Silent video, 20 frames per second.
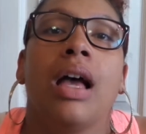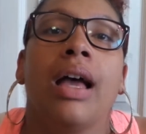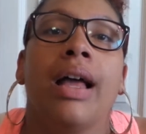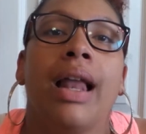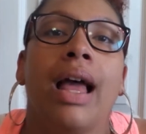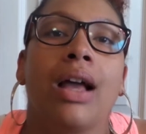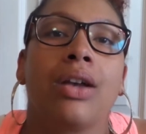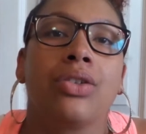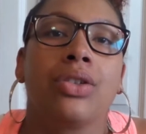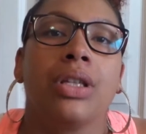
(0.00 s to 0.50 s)
I
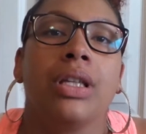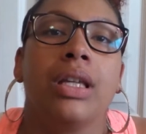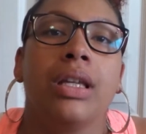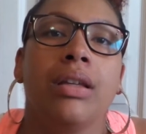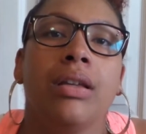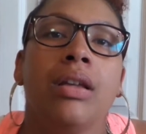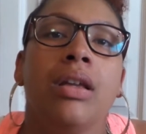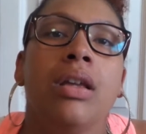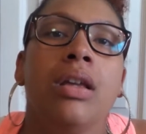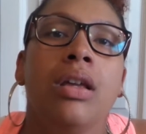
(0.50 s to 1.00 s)
had
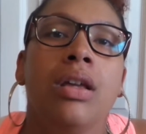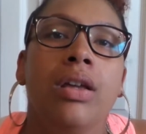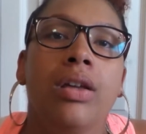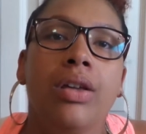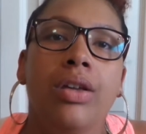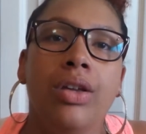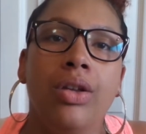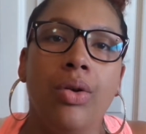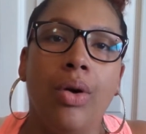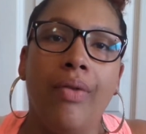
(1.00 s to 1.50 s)
actually,
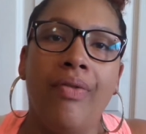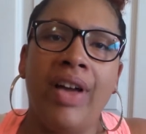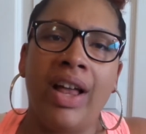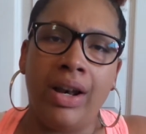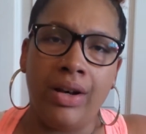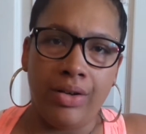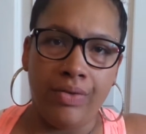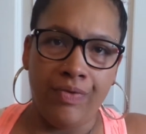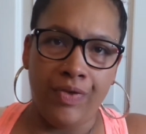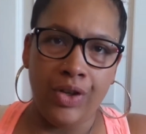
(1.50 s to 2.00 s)
you know, I've
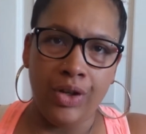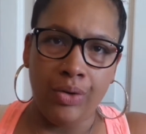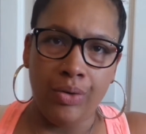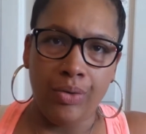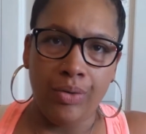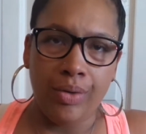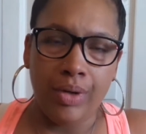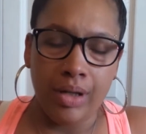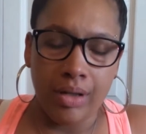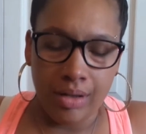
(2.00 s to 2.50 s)
had a
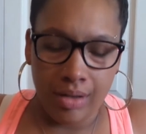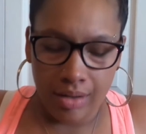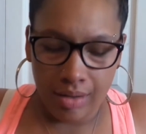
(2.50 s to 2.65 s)
few